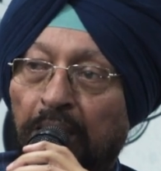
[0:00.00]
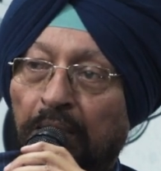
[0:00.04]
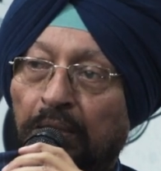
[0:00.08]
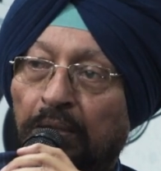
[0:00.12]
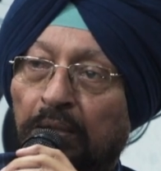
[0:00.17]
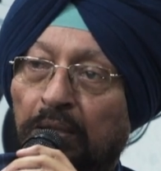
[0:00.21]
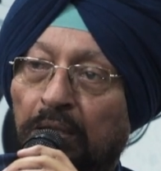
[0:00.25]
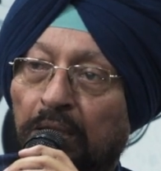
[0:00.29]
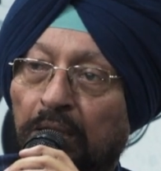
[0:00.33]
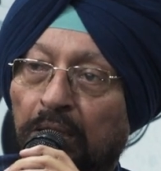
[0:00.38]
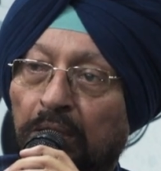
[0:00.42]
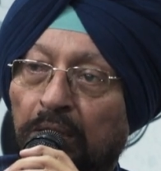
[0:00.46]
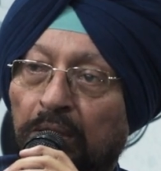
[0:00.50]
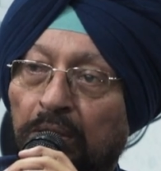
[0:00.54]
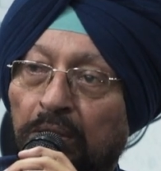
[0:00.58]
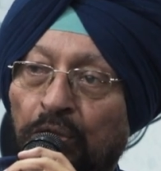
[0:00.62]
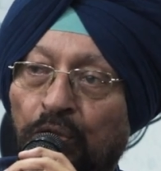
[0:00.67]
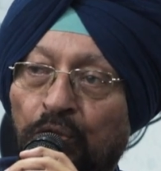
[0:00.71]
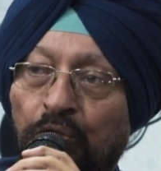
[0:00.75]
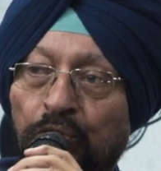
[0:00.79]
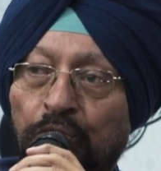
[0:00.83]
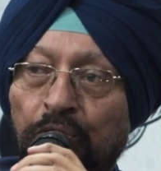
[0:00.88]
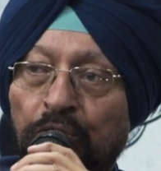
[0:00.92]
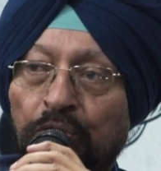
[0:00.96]
And
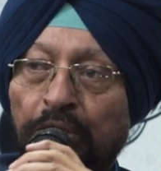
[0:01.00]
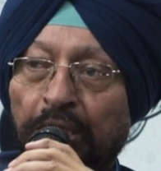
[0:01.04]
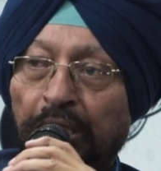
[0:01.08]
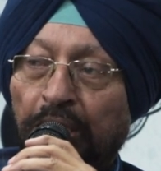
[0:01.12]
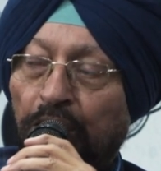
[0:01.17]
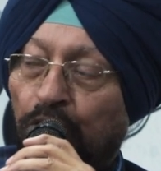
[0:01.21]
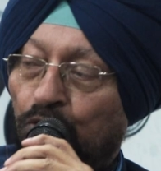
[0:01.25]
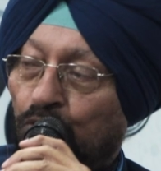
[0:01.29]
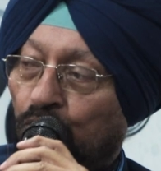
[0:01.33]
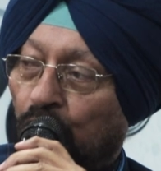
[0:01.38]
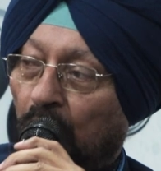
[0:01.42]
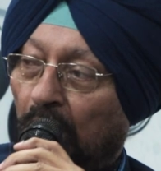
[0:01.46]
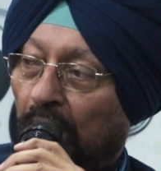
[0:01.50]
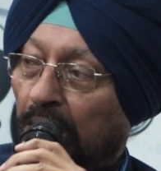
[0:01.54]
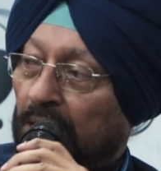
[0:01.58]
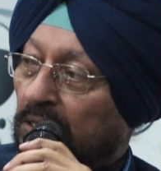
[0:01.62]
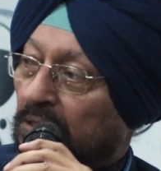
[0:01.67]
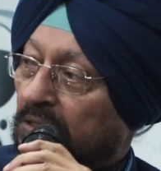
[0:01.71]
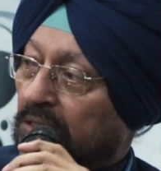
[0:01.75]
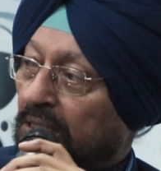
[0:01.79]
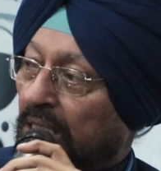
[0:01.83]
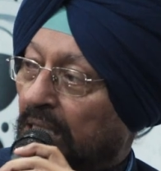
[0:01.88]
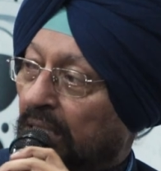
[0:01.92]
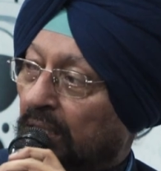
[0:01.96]
you need to
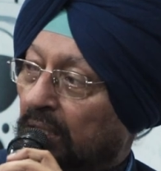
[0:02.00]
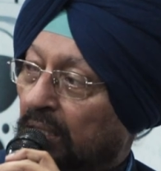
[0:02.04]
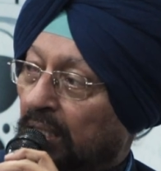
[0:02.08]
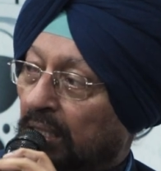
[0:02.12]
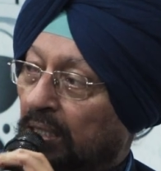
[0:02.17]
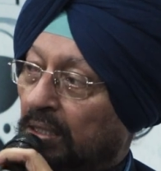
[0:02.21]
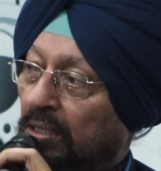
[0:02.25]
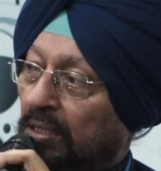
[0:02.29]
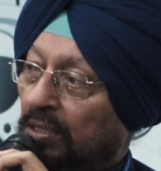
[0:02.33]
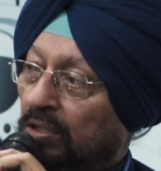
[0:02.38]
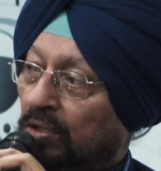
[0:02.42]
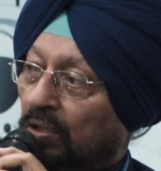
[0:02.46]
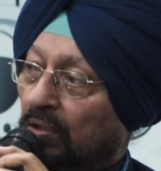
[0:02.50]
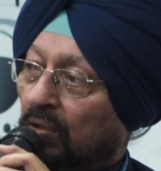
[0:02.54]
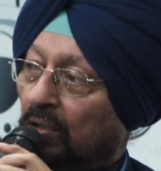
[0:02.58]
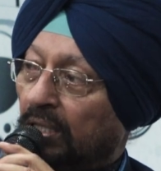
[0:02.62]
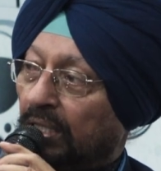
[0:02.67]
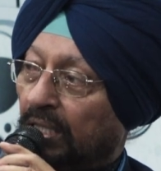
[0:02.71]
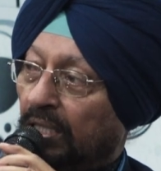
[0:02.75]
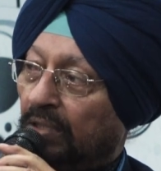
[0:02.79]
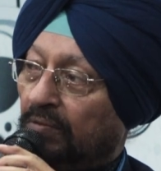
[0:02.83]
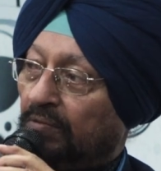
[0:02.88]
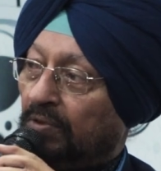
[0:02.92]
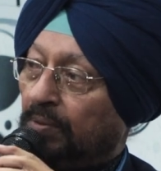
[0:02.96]
understand that
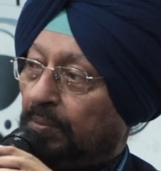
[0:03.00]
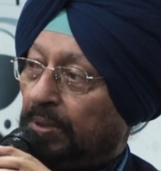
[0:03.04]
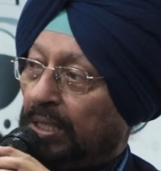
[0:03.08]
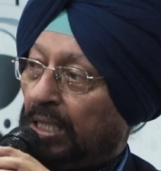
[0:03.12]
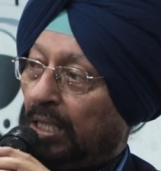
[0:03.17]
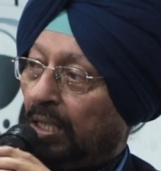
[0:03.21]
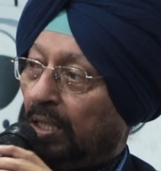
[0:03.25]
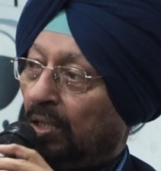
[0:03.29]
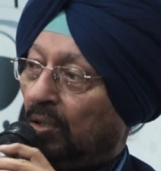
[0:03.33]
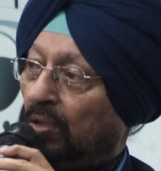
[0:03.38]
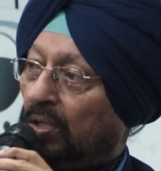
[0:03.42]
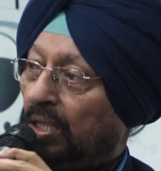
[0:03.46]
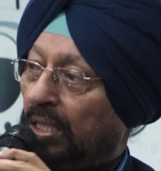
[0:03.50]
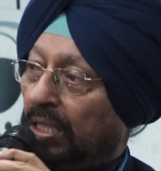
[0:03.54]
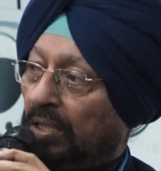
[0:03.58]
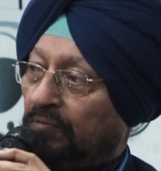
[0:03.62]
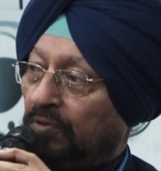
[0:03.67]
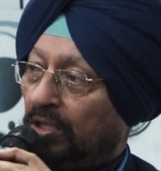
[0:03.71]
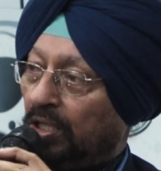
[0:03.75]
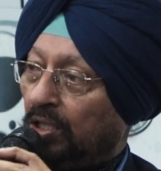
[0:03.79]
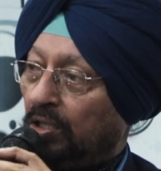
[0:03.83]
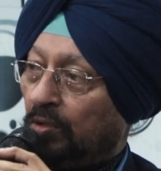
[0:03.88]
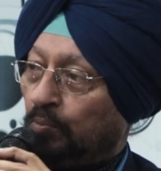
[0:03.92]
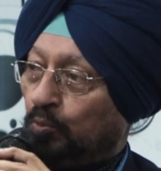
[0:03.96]
not everybody or
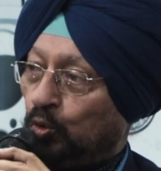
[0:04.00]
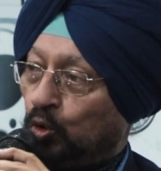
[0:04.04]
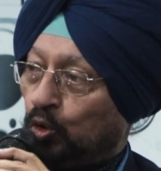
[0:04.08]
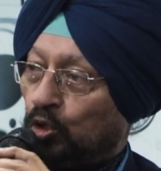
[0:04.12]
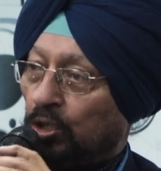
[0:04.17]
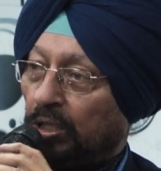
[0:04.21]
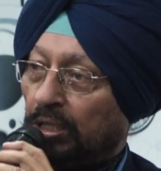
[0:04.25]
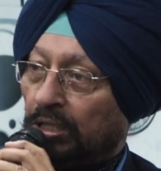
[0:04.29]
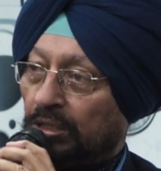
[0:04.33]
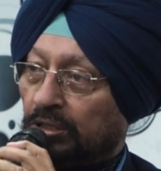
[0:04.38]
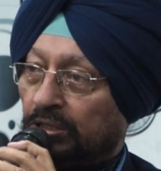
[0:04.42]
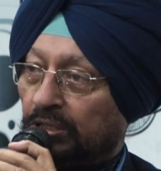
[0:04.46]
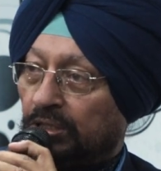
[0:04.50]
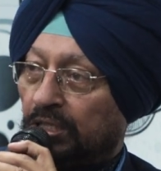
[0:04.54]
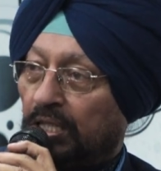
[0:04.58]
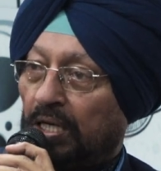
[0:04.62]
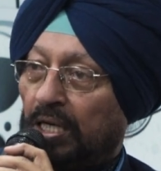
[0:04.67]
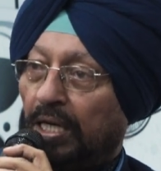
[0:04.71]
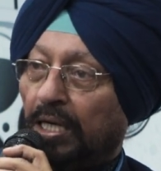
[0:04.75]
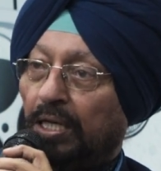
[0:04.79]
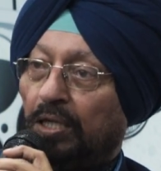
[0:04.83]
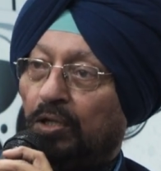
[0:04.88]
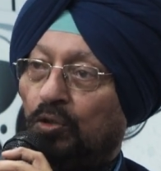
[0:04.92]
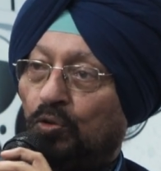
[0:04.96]
every reporter is
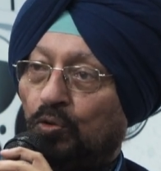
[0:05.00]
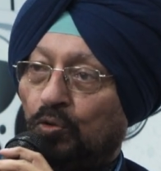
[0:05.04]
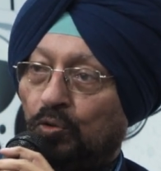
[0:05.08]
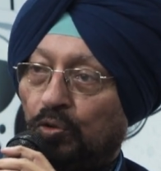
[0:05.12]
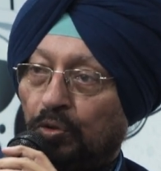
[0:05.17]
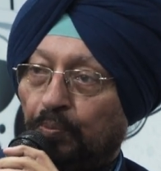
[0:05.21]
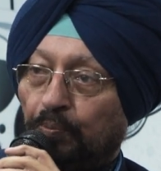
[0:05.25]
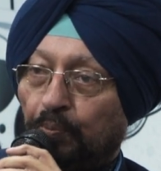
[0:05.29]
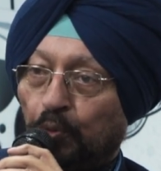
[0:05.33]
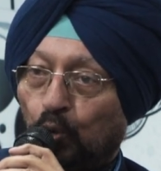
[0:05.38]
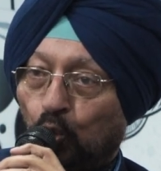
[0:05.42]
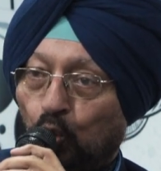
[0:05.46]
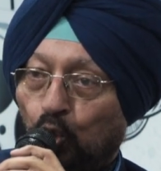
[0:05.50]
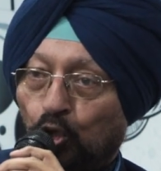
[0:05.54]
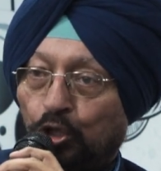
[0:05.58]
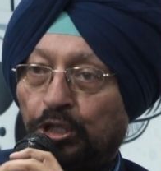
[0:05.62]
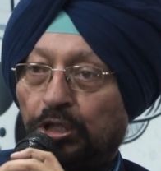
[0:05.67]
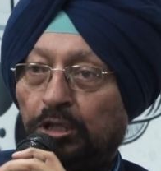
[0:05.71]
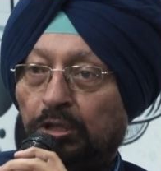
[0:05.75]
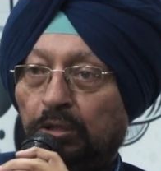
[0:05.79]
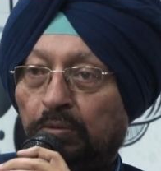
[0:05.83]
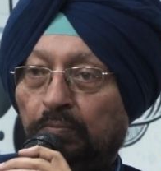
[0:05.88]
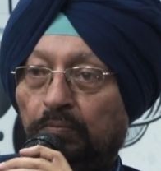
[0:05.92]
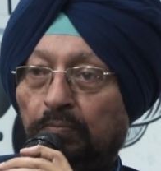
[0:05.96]
trained to
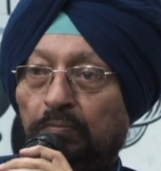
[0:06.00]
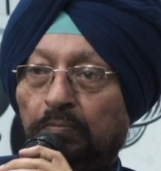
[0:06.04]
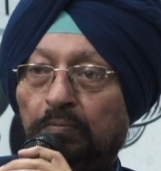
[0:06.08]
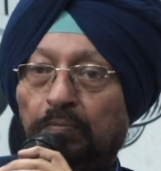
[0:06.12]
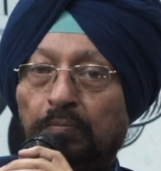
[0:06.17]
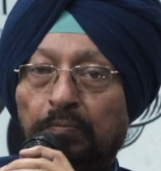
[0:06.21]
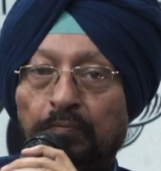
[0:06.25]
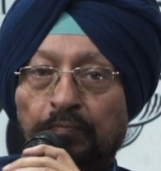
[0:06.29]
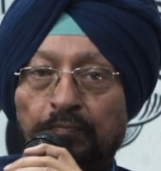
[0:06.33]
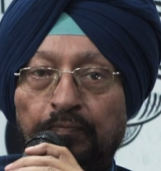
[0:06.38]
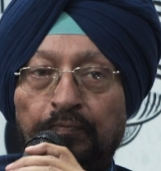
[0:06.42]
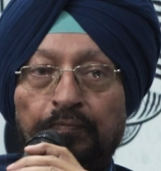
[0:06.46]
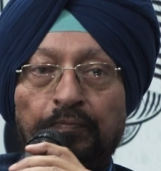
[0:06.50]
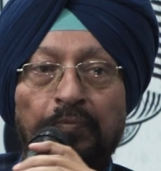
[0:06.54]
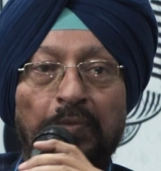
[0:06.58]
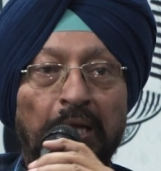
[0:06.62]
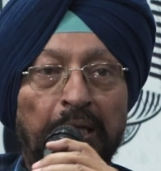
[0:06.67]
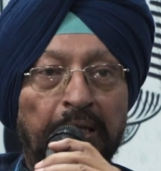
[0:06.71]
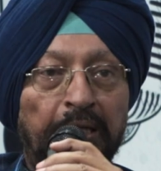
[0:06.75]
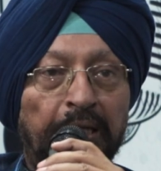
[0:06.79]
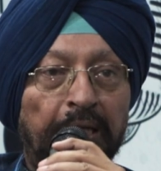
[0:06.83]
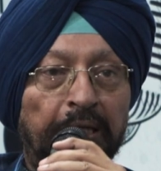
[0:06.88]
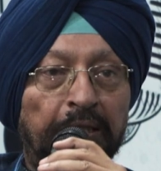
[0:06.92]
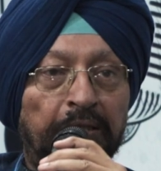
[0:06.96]
report
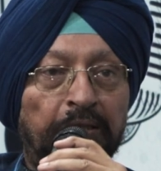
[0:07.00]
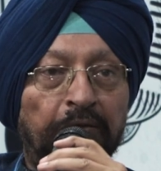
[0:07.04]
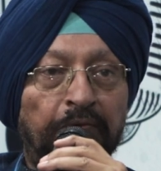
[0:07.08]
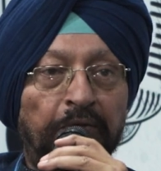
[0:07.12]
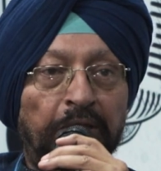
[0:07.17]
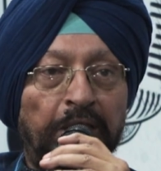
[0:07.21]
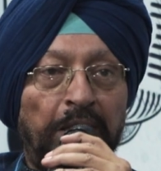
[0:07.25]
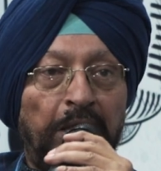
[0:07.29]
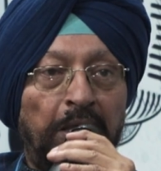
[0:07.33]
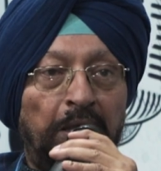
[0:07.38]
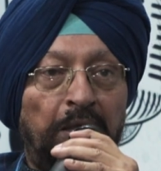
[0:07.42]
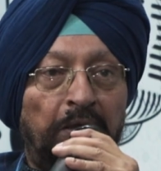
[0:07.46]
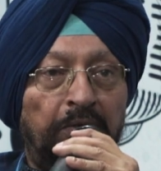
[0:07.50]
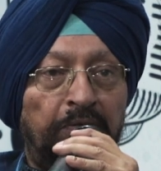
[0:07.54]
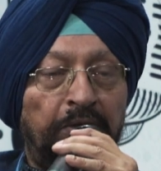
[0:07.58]
any activity.